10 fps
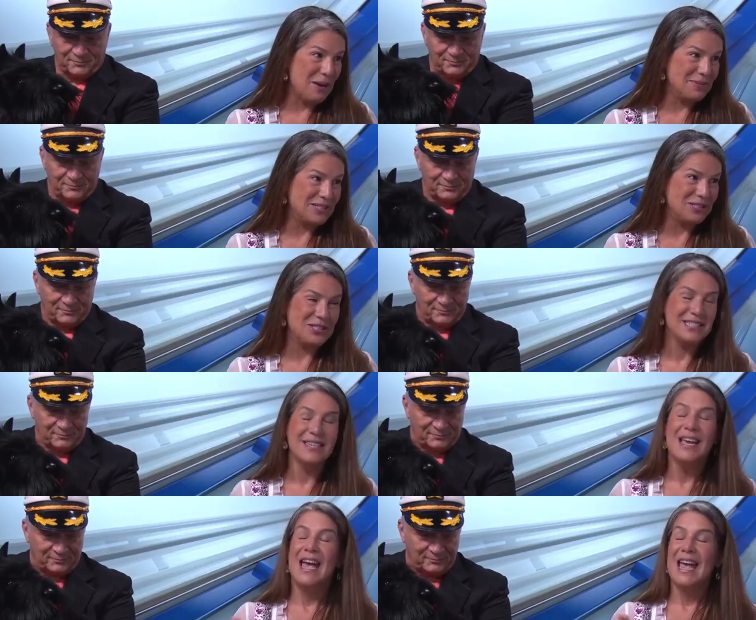Speaker 1: competition,
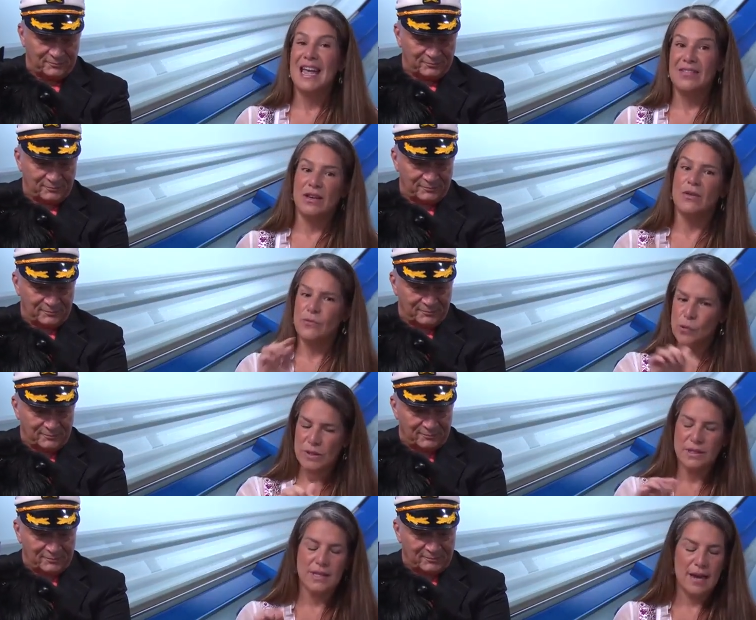and the, of
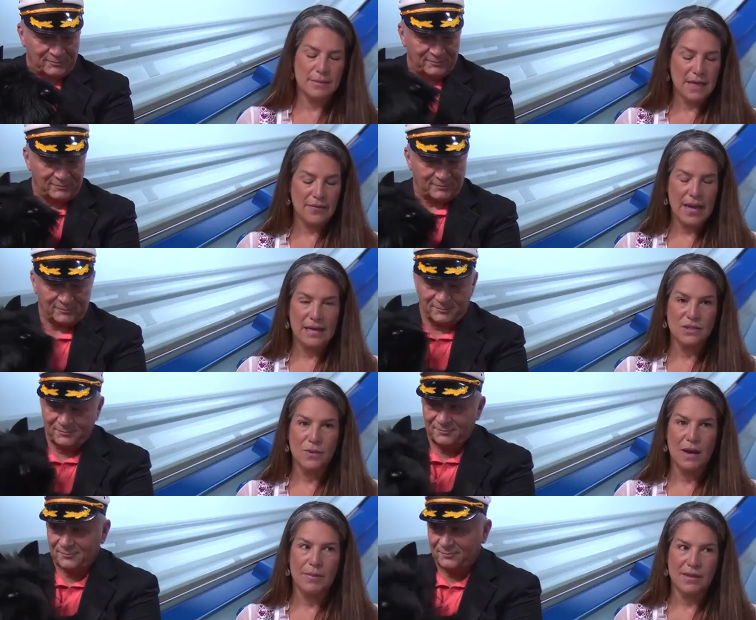course, the time's on that as
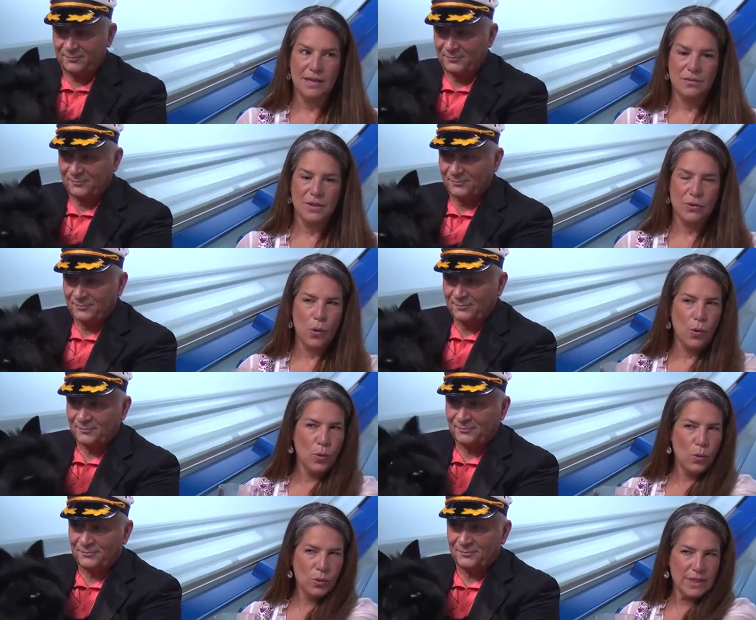well, but that's when you
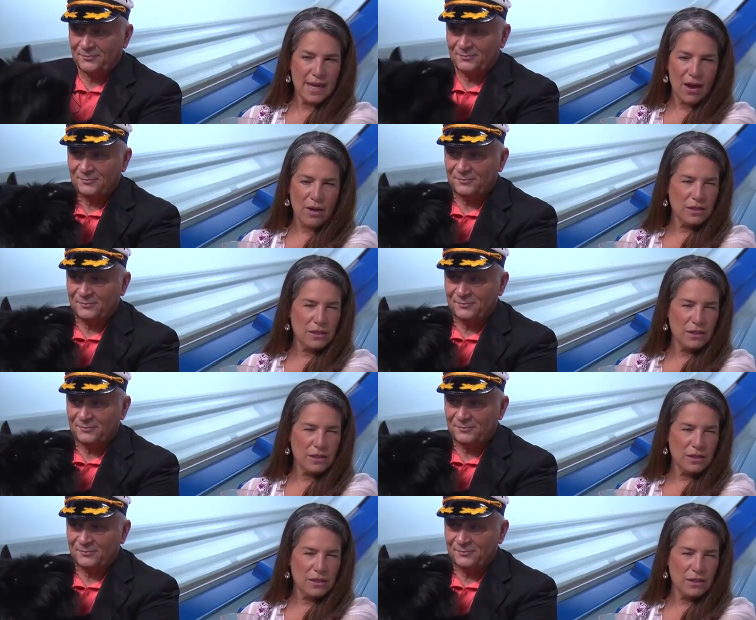hold it out as